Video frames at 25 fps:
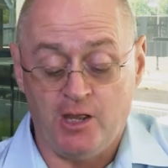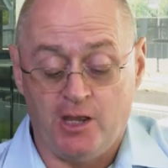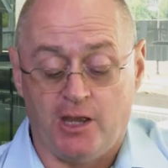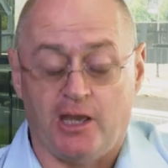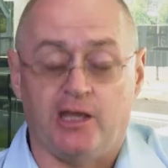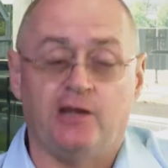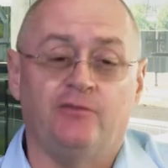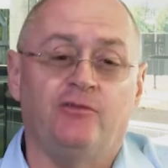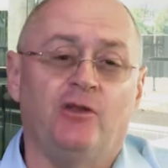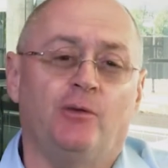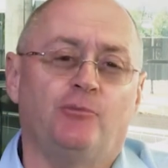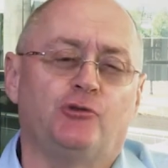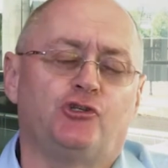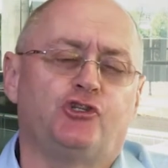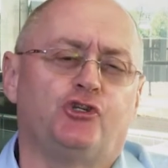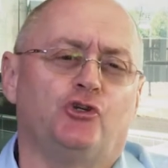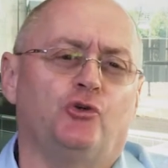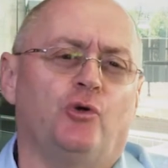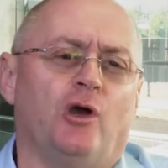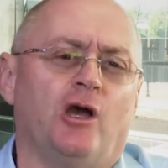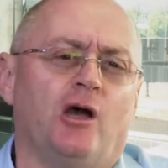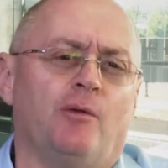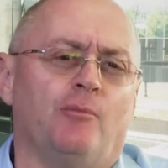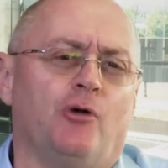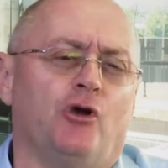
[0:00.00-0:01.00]
Ahead of number
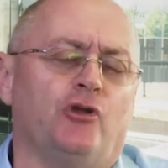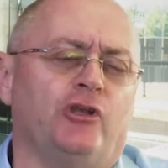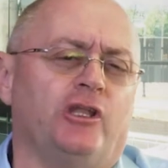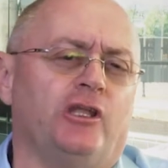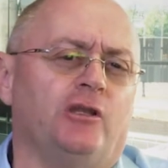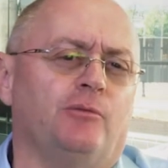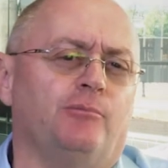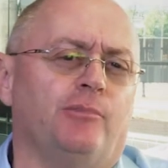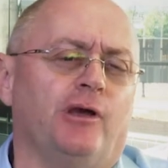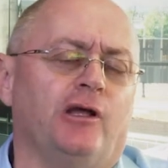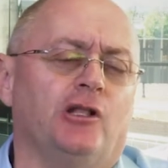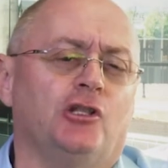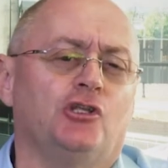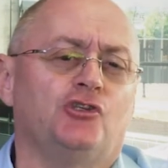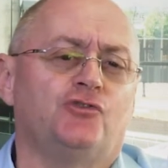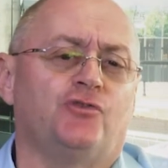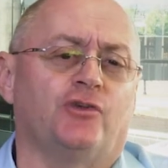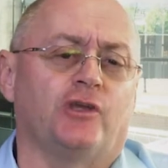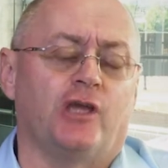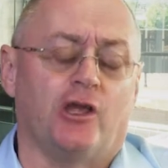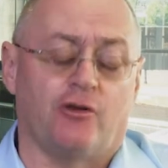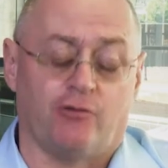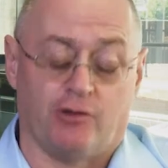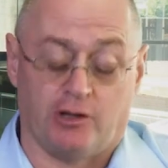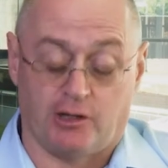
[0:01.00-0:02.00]
two, Harmonian Bells for
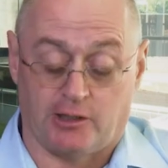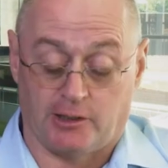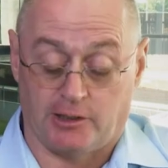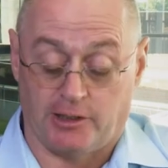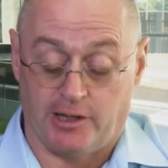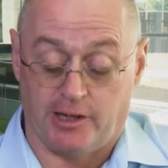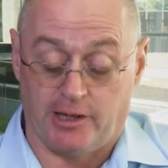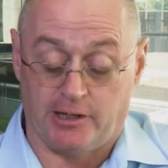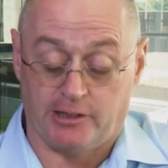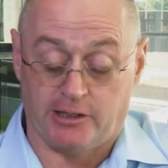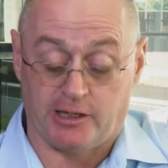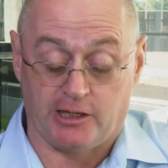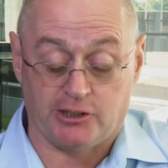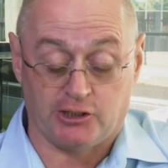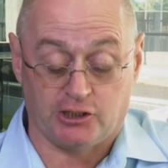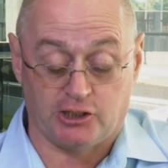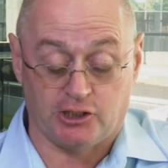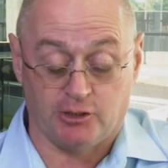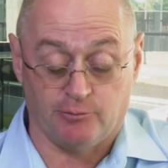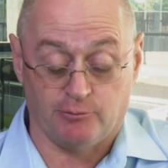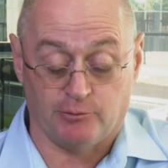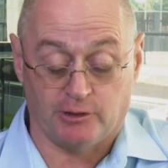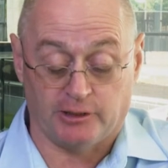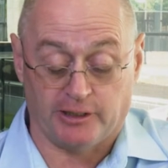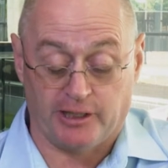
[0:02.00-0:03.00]
Gary Clark and
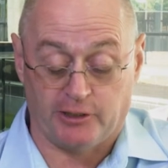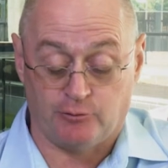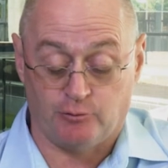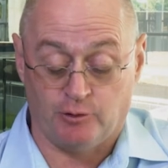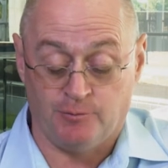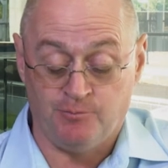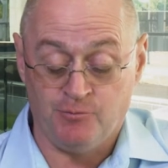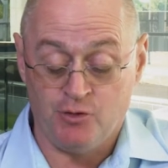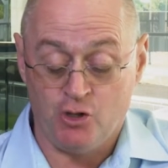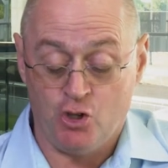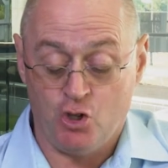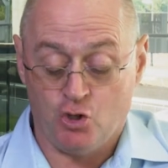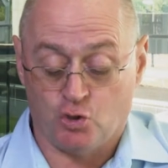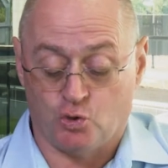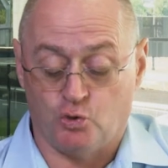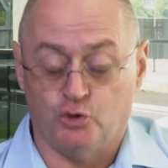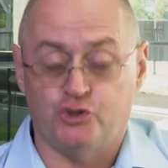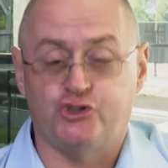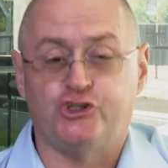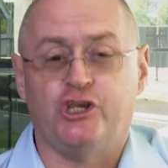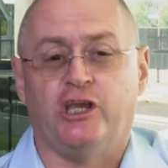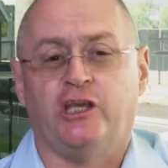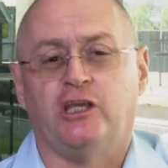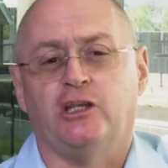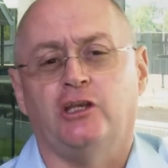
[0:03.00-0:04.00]
Kim Gladwin. Good
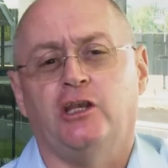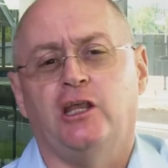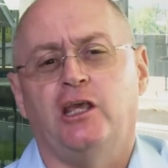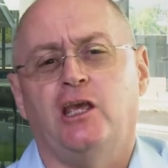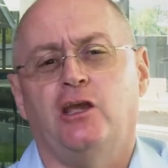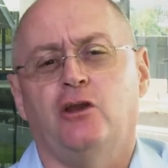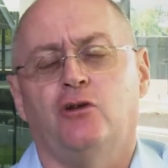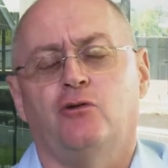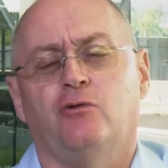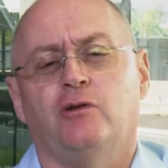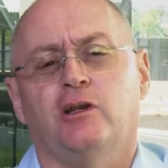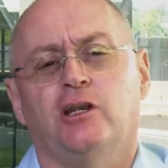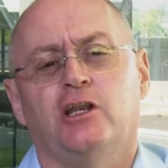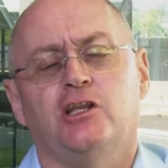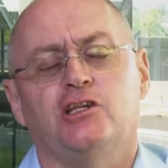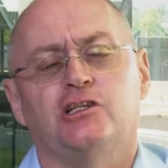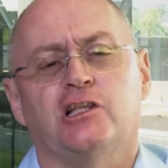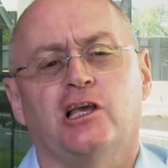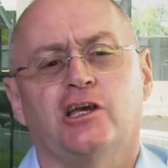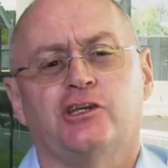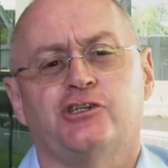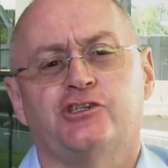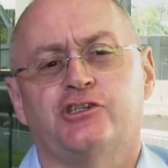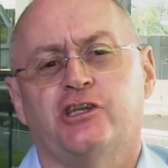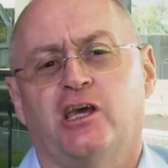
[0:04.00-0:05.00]
second here at his
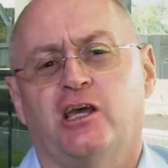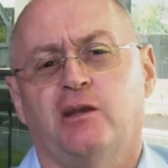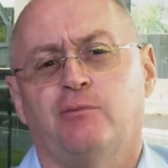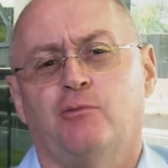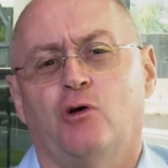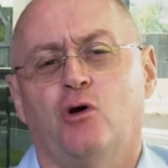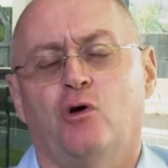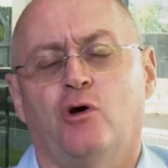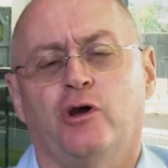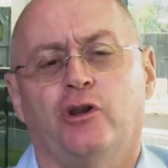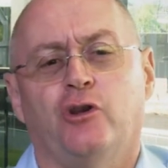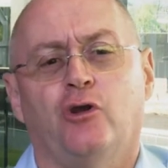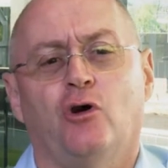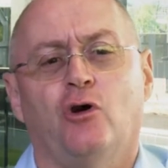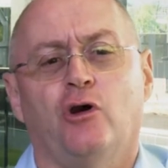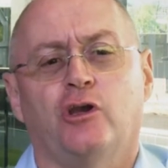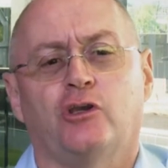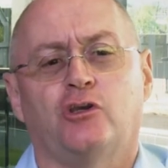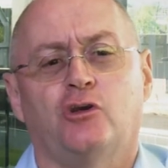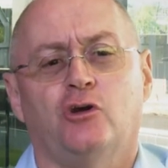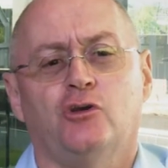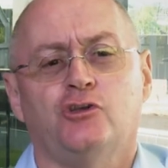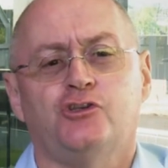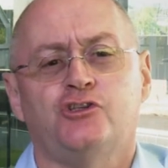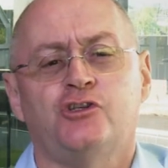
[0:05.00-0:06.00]
last start behind High
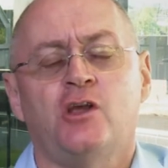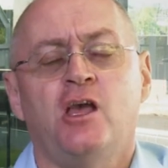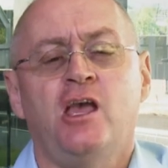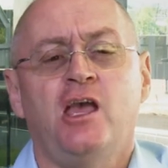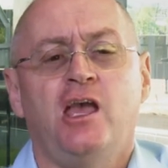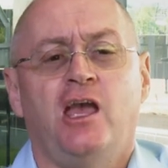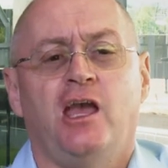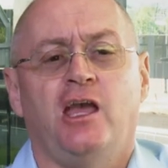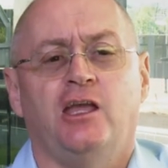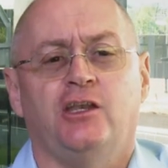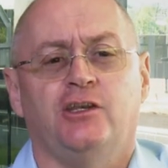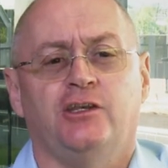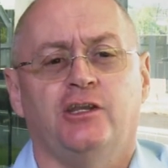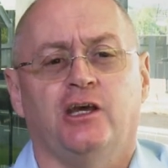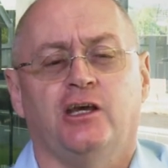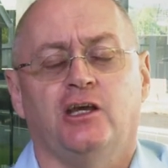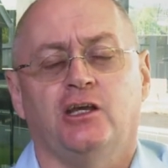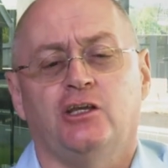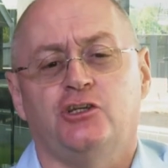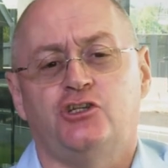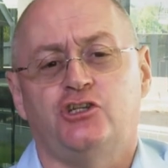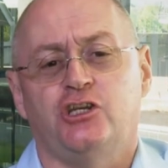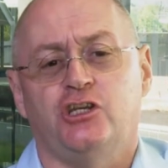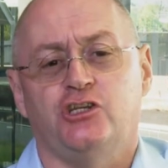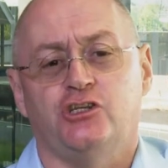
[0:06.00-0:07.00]
Cost. And
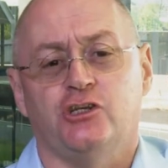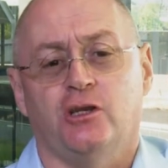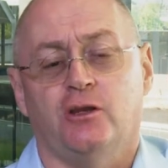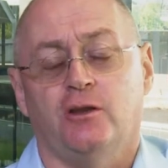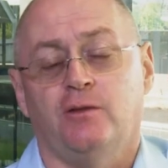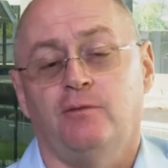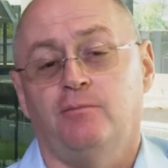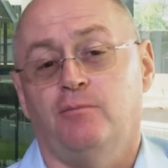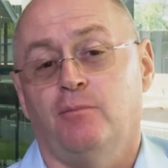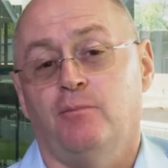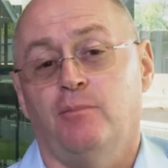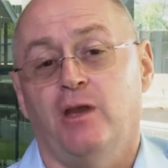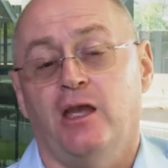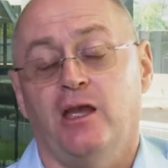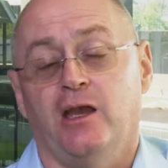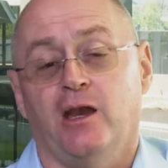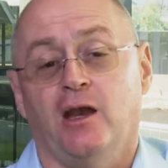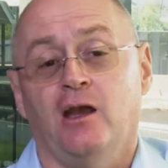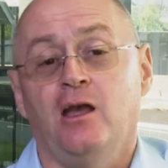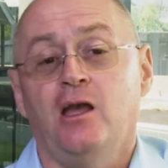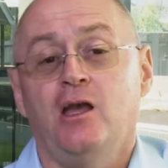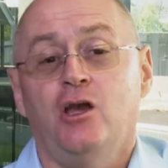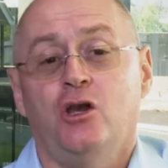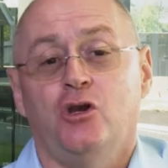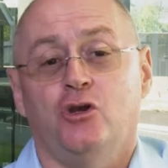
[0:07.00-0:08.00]
uh, she's a
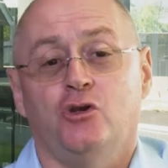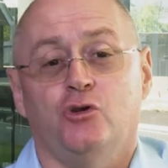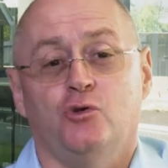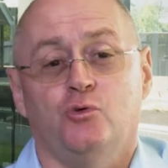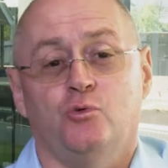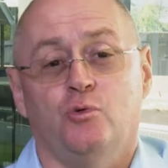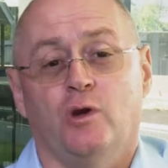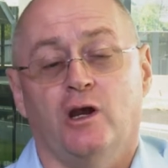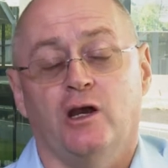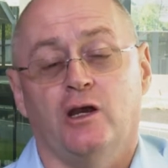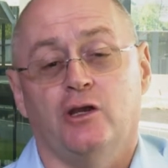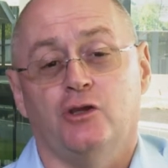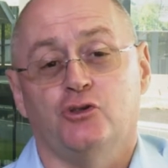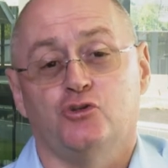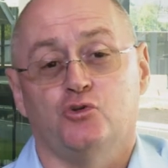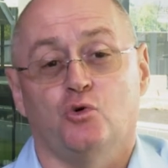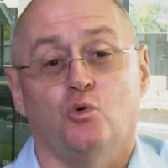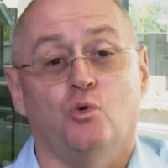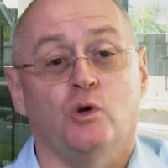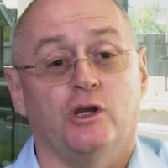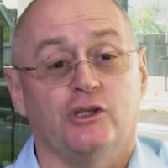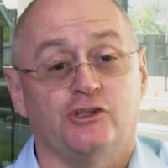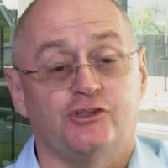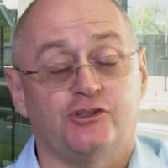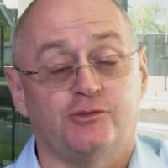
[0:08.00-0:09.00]
mare who uh, is
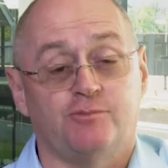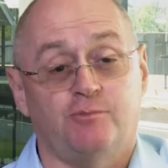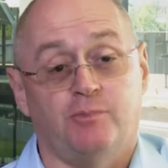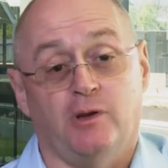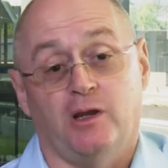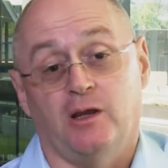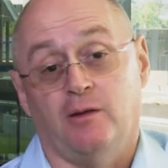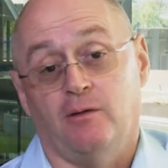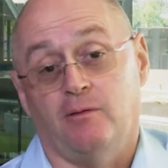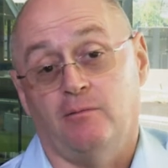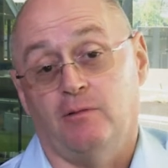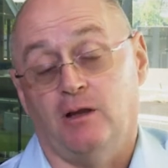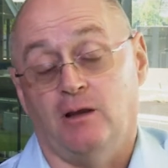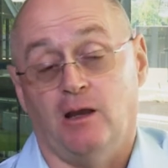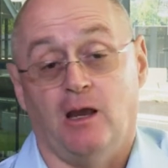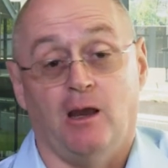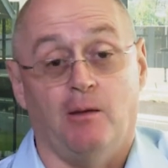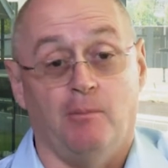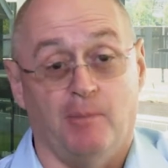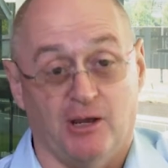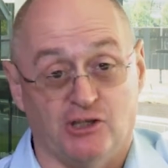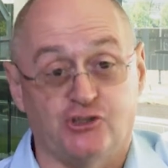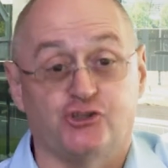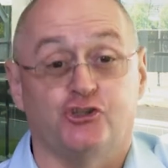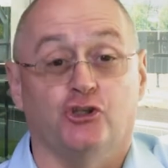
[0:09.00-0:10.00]
always uh, a
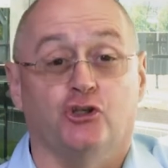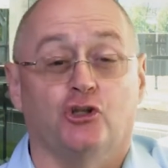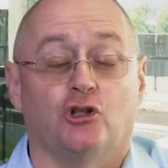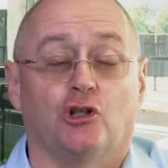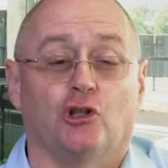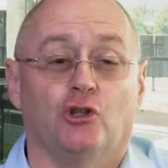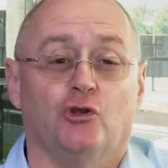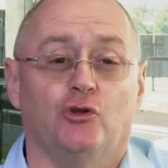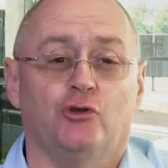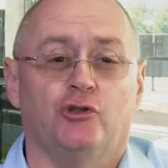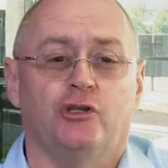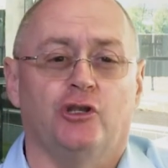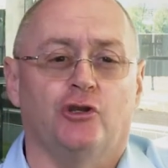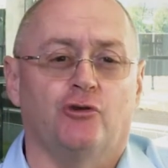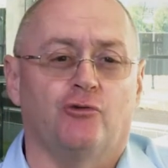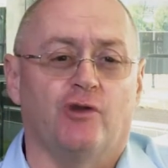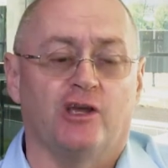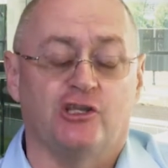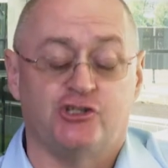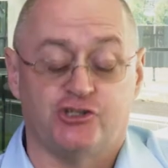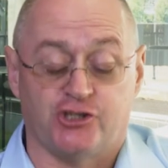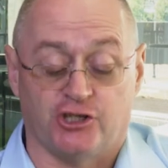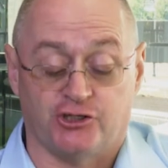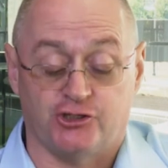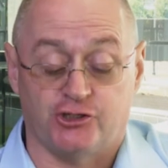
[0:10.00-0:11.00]
must include in a
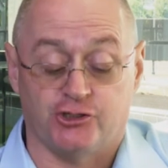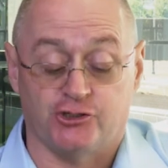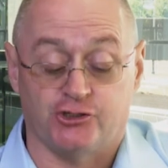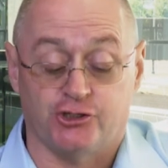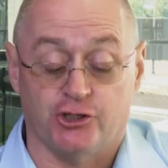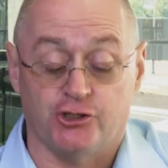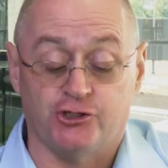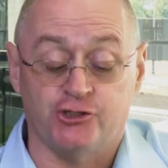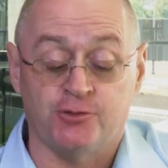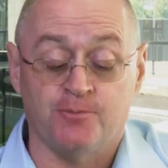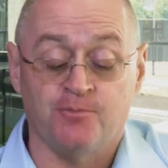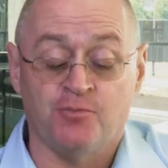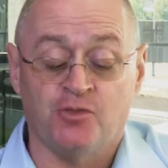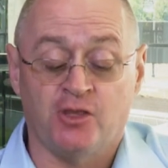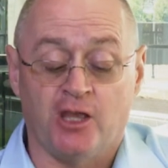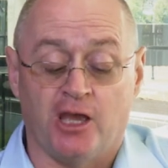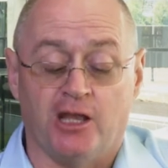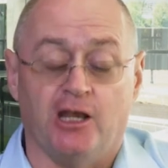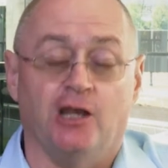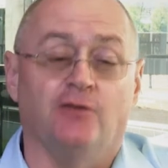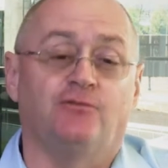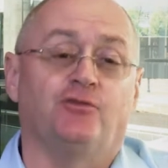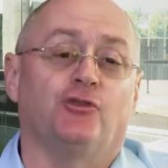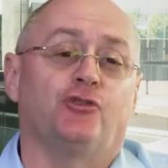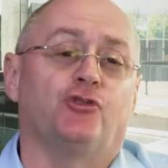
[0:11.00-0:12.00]
race such as this.
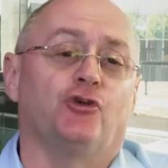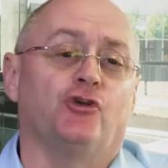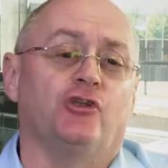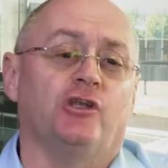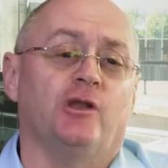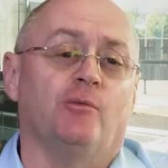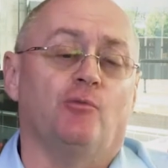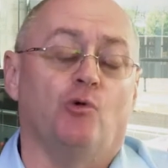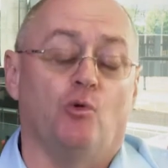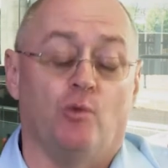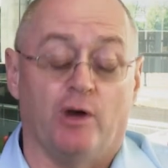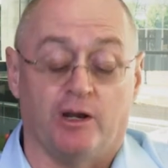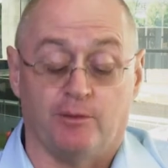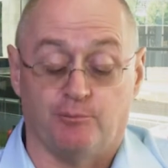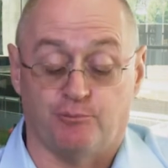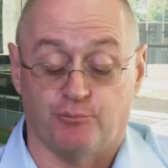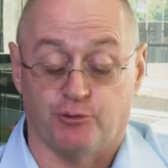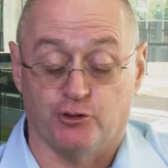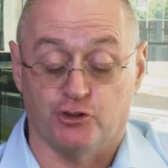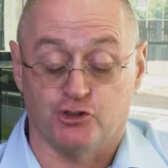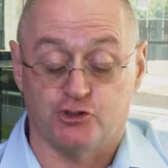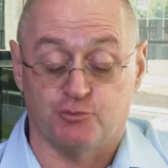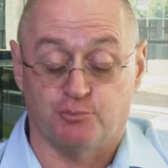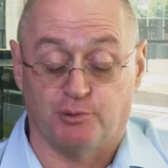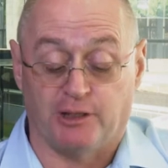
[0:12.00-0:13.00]
And in for third, number one,
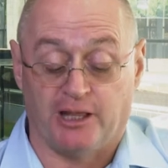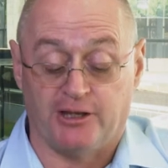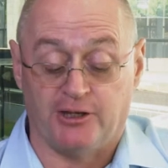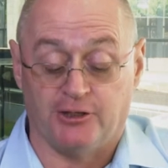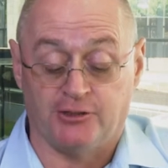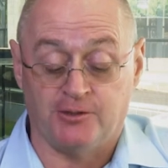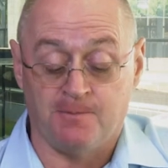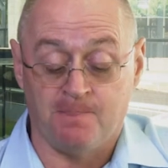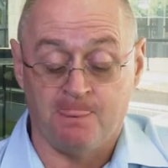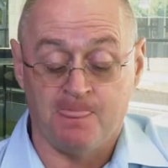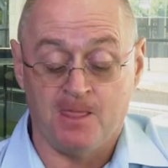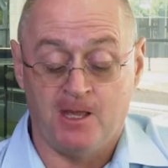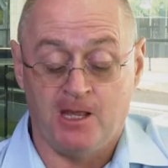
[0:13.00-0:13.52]
Prince Planet.